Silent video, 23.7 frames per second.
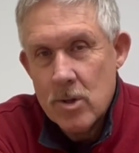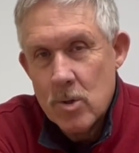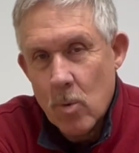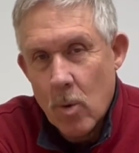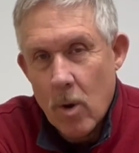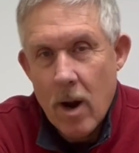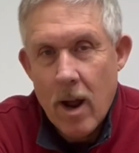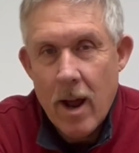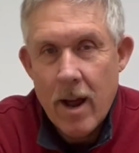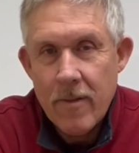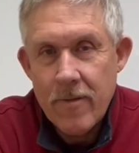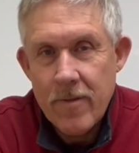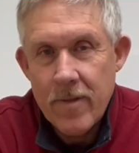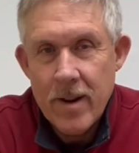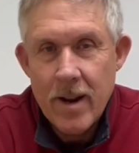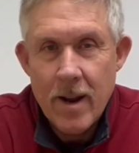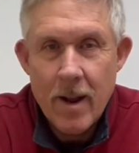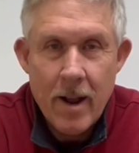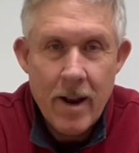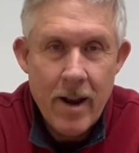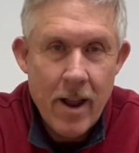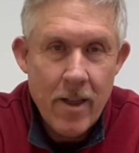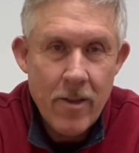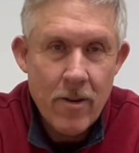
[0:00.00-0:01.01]
We're off in
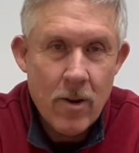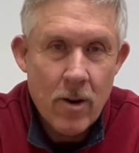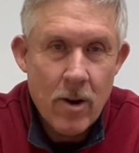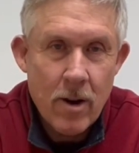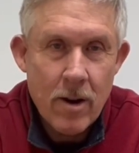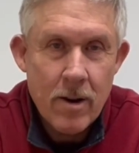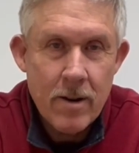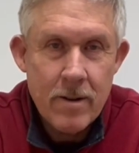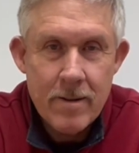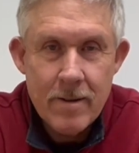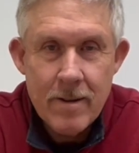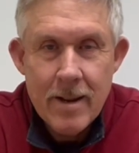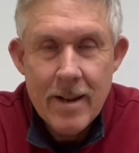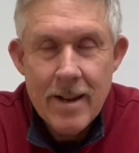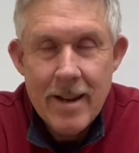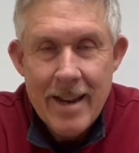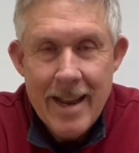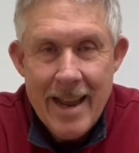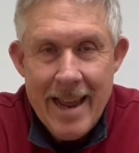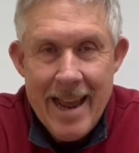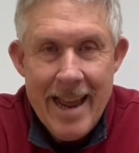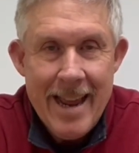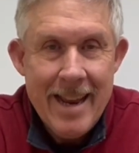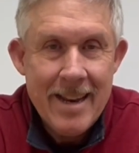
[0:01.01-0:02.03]
another
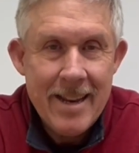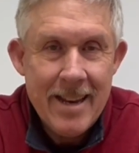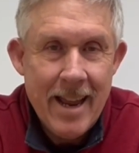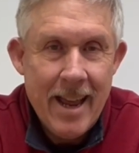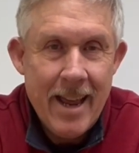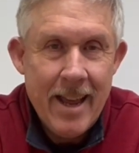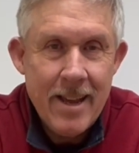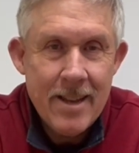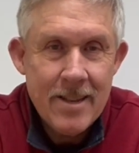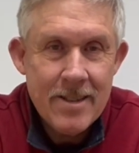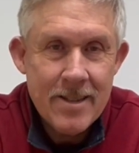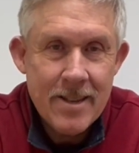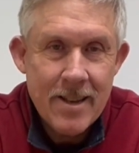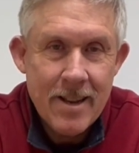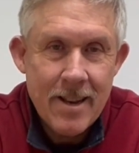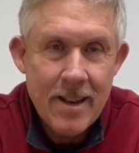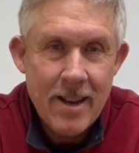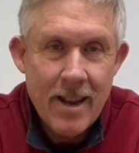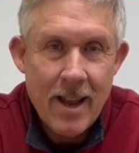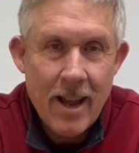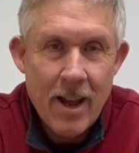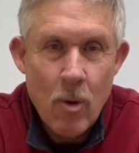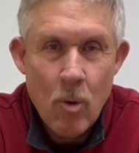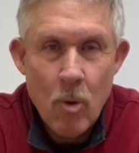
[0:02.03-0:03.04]
8 days, and
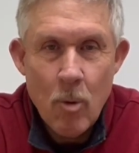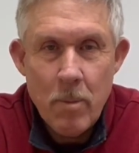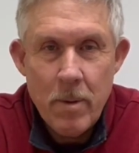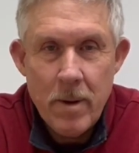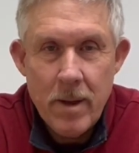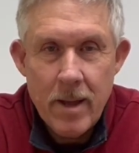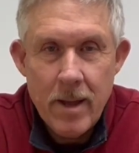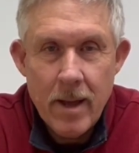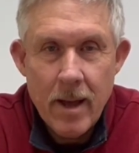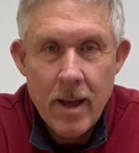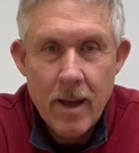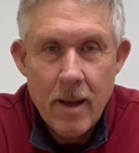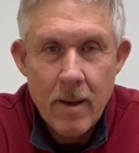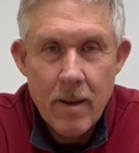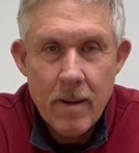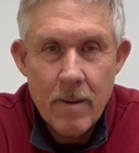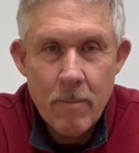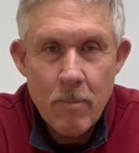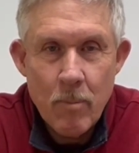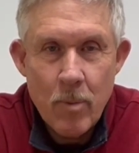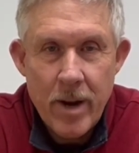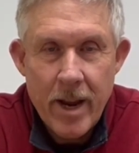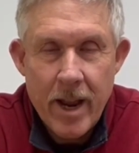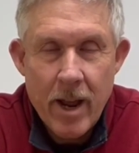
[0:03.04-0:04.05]
we'll be
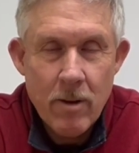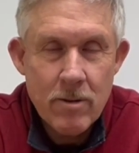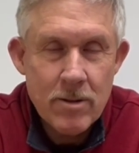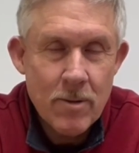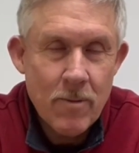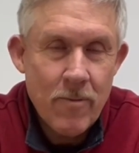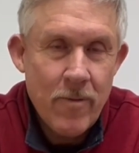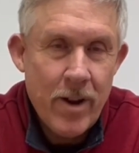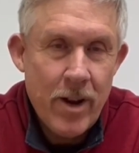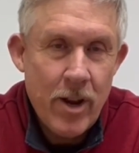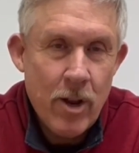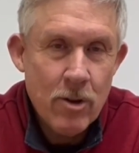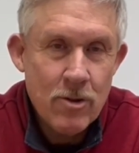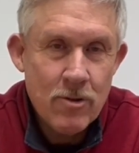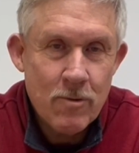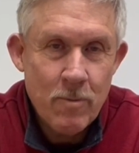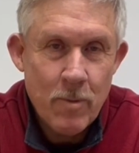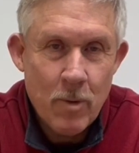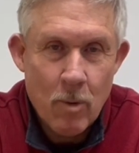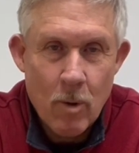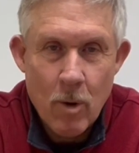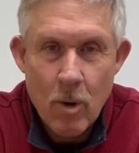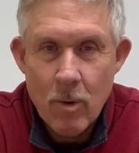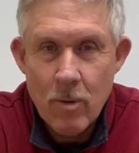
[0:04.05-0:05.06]
putting out some videos from
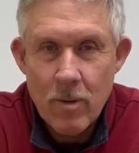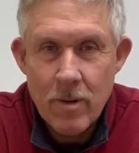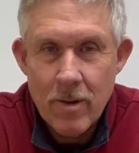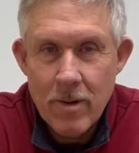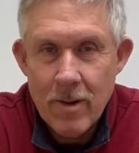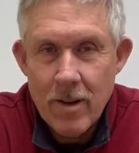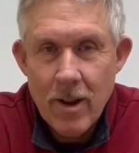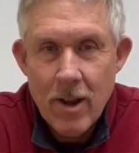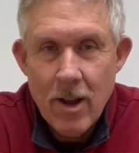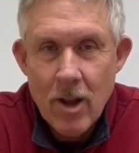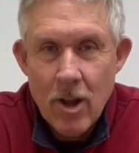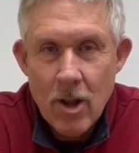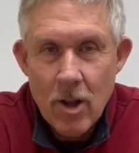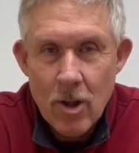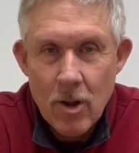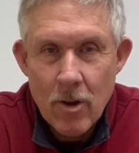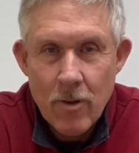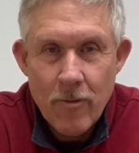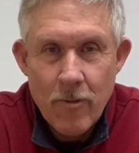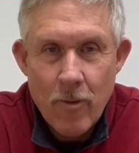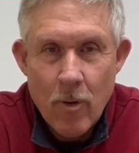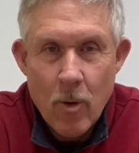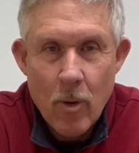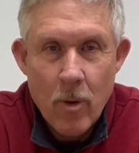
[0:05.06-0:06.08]
the road, and look
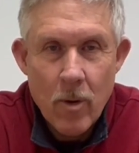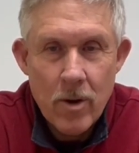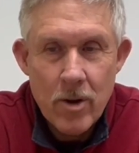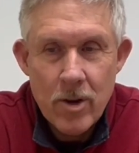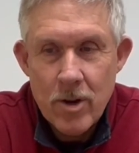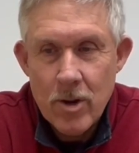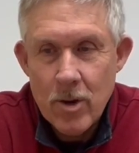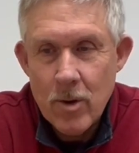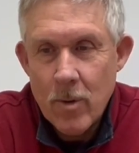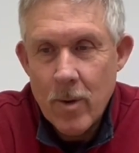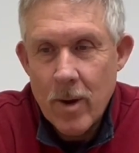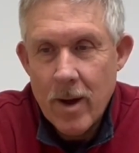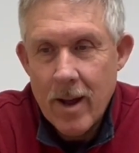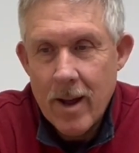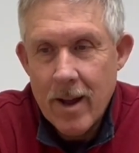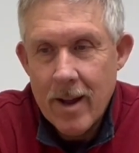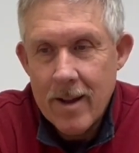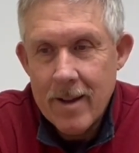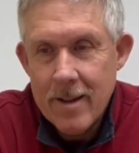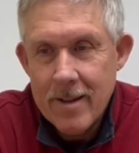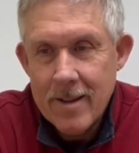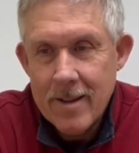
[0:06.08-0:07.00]
forward to